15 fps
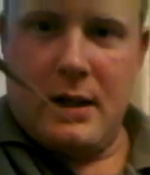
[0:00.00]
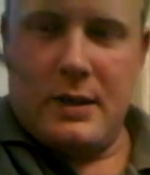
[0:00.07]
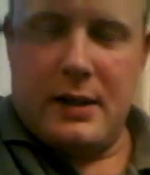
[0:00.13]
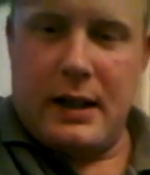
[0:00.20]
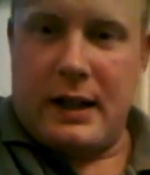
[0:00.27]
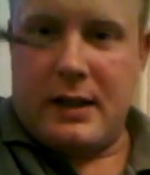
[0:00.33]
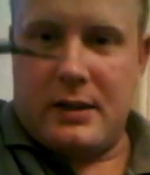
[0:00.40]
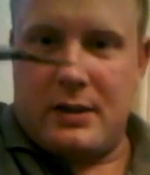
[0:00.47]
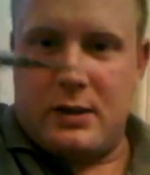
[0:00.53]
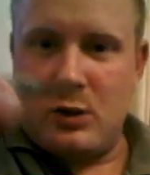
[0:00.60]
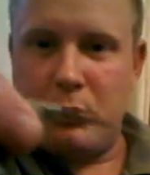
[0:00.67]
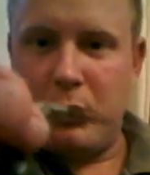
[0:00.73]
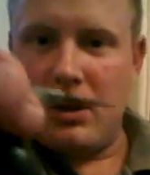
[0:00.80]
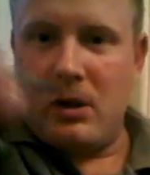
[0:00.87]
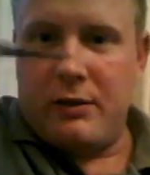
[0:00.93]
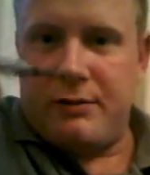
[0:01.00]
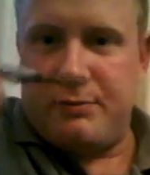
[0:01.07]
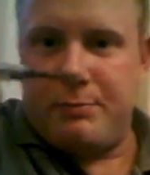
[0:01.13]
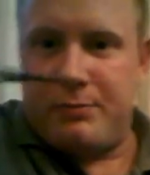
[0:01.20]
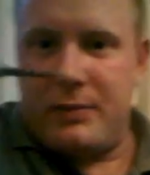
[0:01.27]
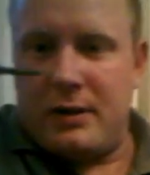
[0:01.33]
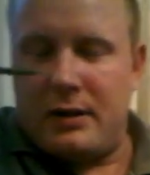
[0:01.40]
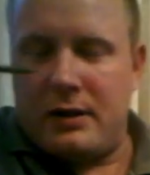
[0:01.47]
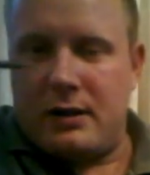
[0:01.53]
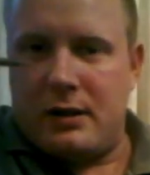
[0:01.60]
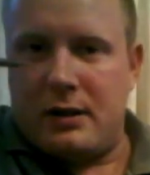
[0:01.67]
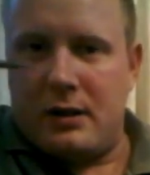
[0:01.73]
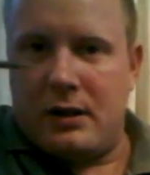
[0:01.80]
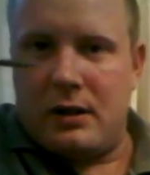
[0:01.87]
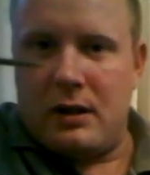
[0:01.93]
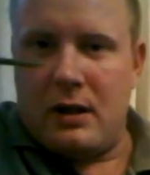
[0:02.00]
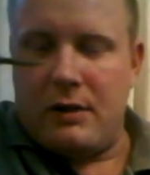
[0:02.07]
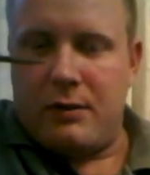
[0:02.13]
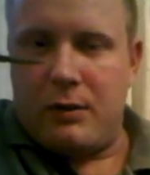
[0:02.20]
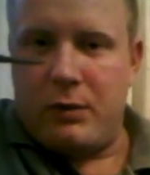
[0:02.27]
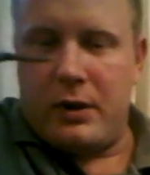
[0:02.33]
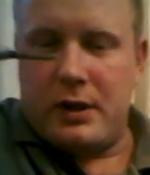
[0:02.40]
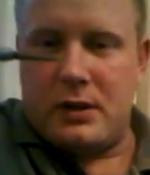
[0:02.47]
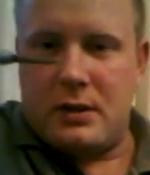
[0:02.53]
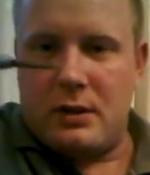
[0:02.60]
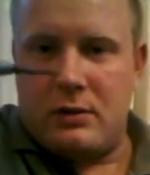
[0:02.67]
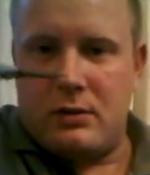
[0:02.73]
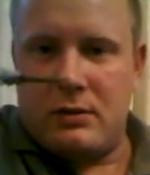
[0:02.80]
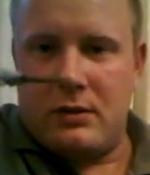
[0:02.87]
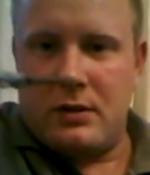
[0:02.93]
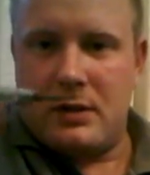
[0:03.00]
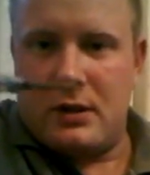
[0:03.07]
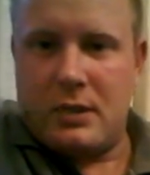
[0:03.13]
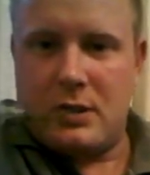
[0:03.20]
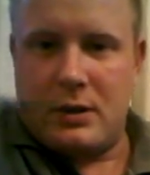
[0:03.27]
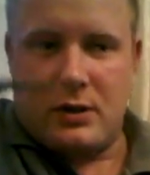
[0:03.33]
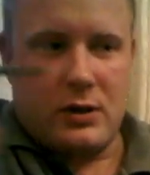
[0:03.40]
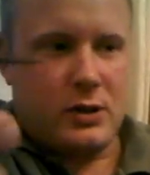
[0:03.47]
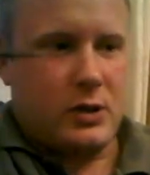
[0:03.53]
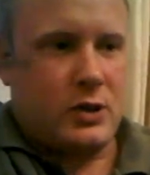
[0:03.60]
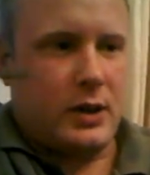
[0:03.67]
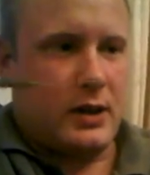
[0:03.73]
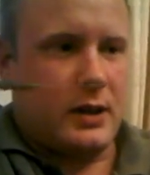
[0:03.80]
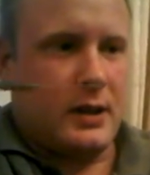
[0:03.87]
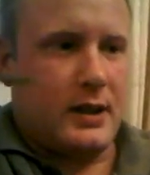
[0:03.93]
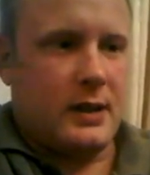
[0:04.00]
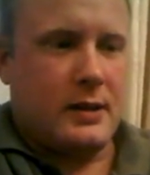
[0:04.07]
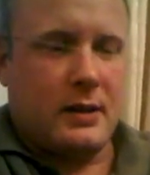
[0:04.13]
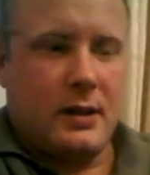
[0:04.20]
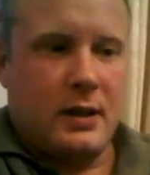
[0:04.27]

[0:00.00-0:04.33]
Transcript: The lead can still pull off if I wanted to, just eject the lead.